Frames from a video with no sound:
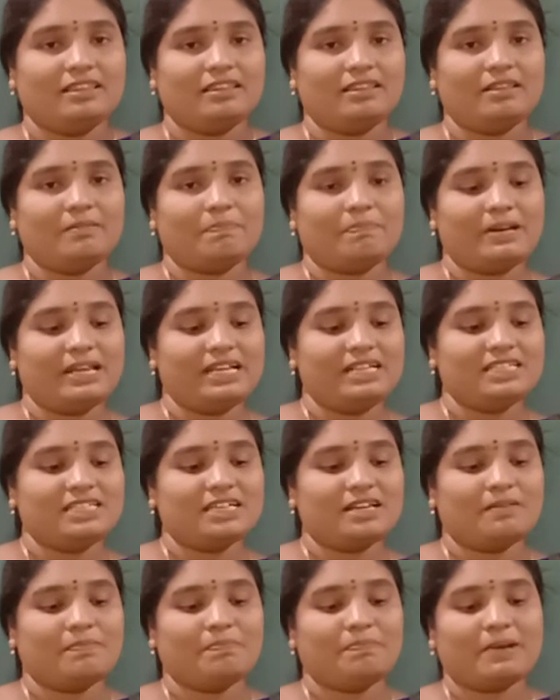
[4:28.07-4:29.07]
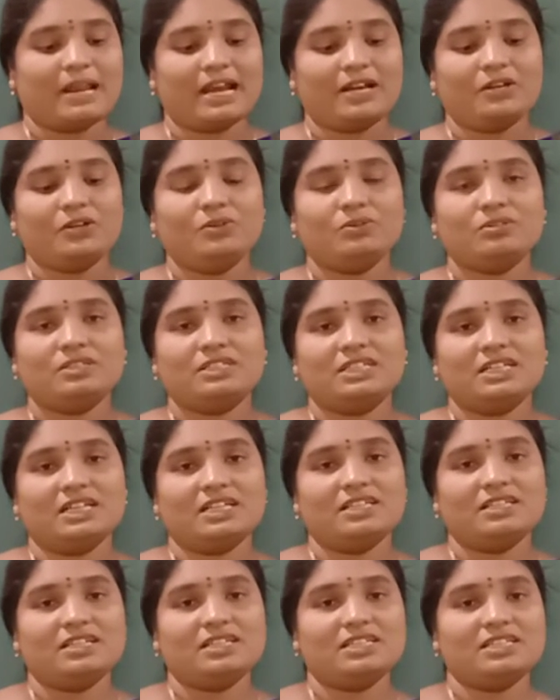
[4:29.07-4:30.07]
the plains and plateaus
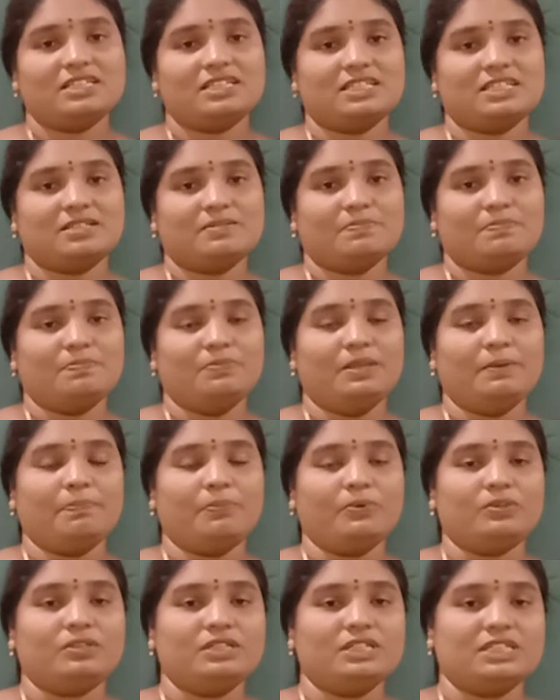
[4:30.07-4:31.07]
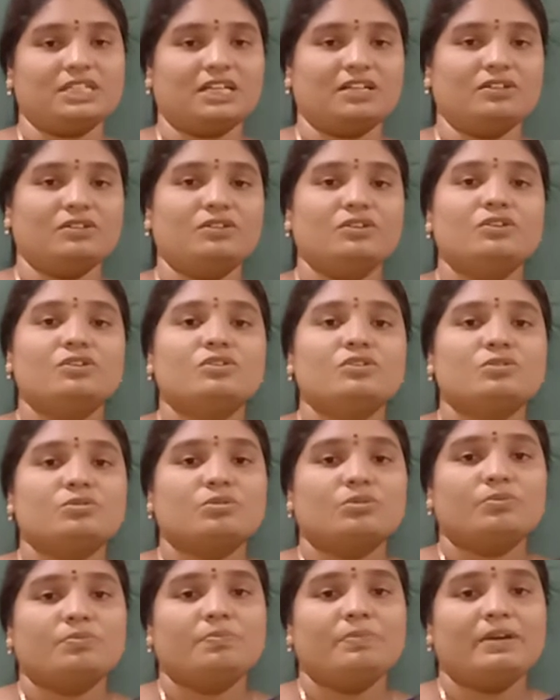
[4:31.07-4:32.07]
changes the position.
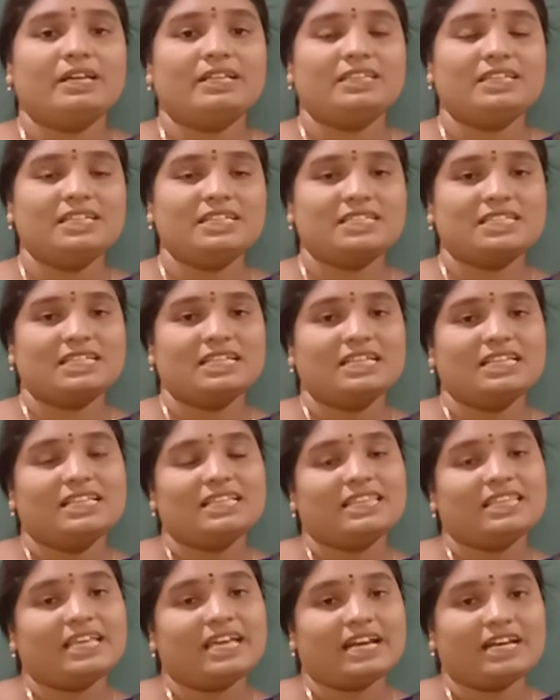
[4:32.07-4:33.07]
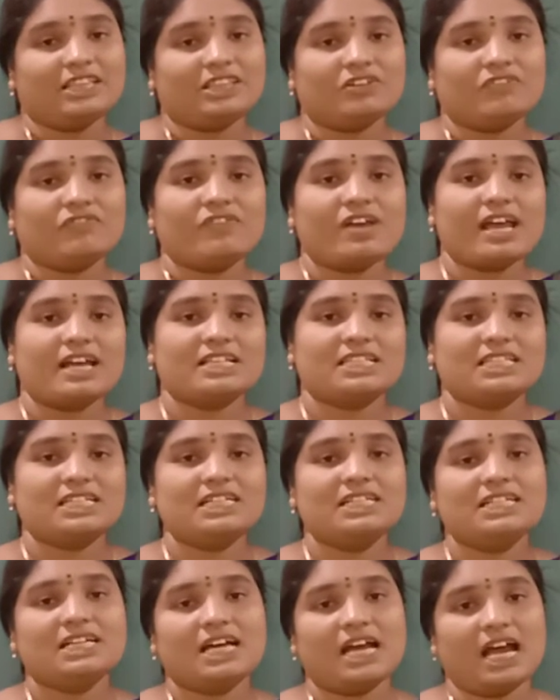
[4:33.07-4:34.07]
So by this, the earthquakes
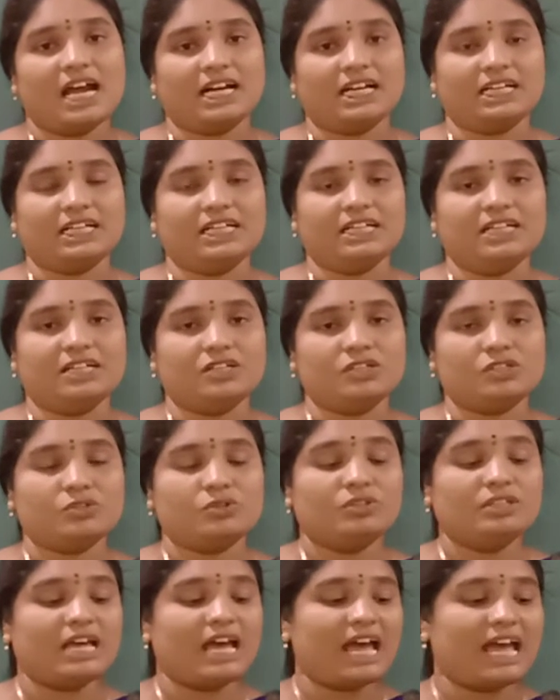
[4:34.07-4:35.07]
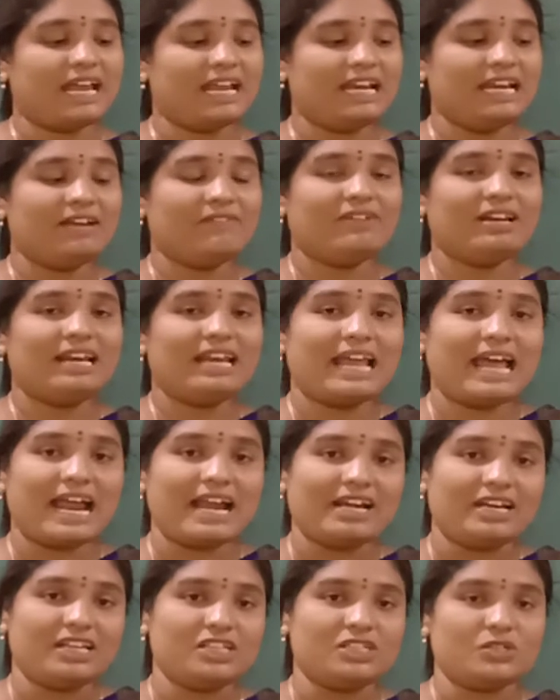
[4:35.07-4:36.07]
occur. So the high level
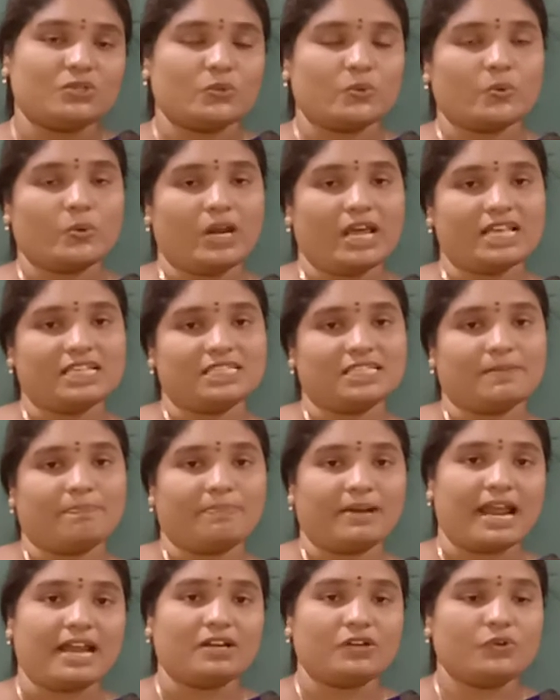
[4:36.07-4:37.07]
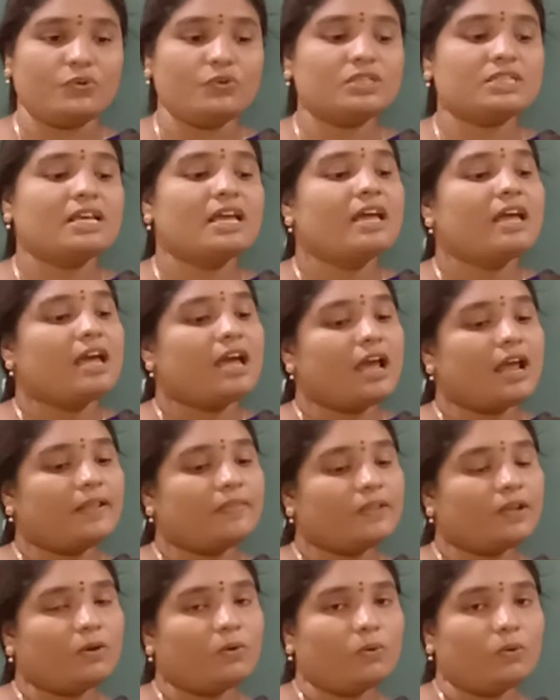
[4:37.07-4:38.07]
land is known as a plateaus,
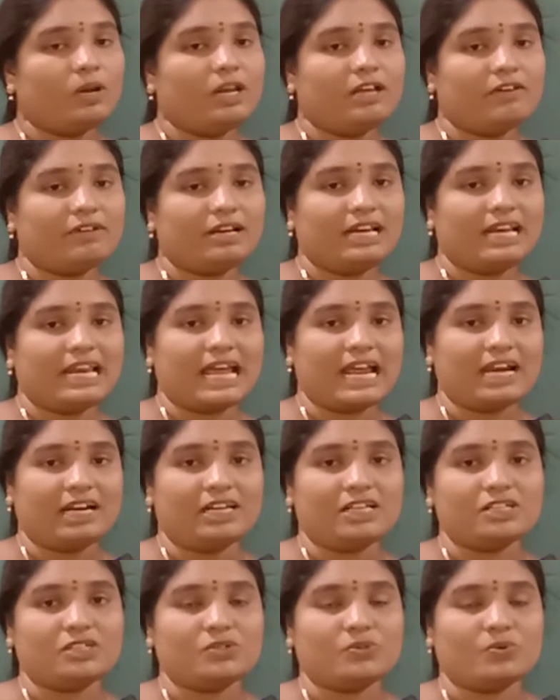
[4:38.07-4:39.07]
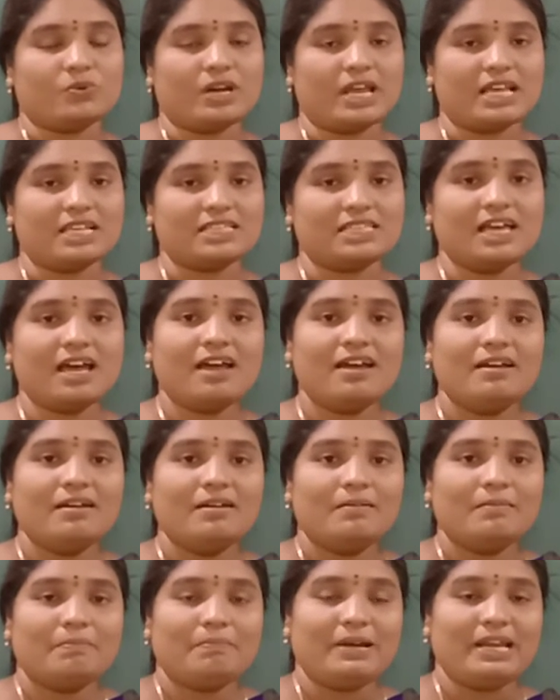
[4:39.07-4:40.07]
and the low level land is known as
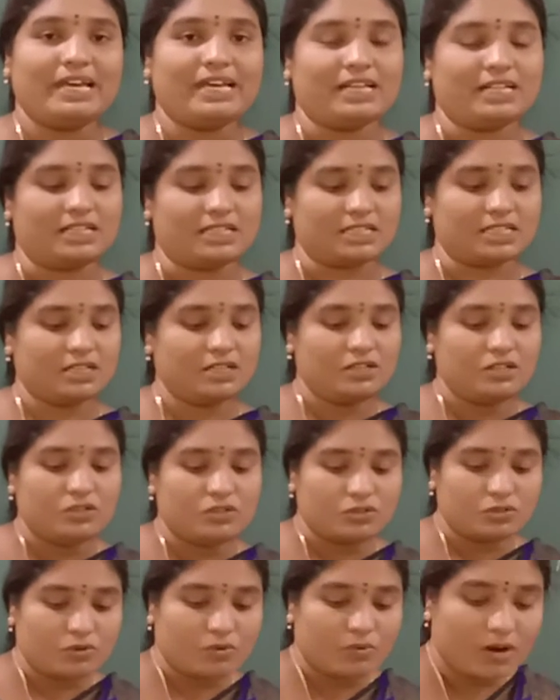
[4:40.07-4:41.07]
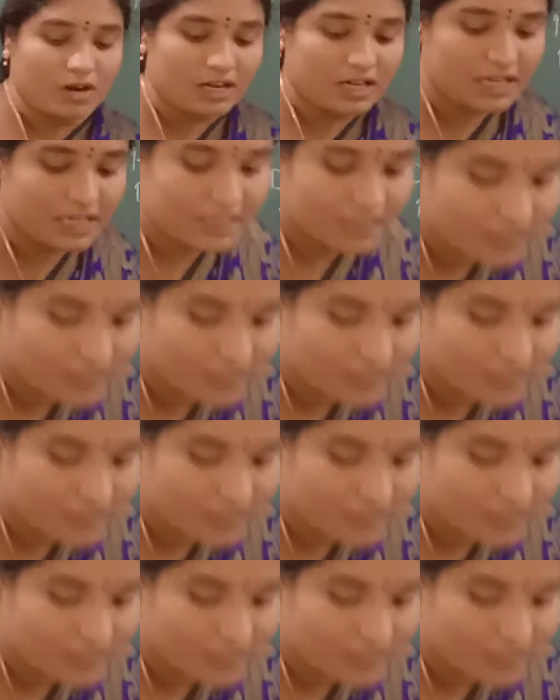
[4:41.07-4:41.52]
a plains. So what are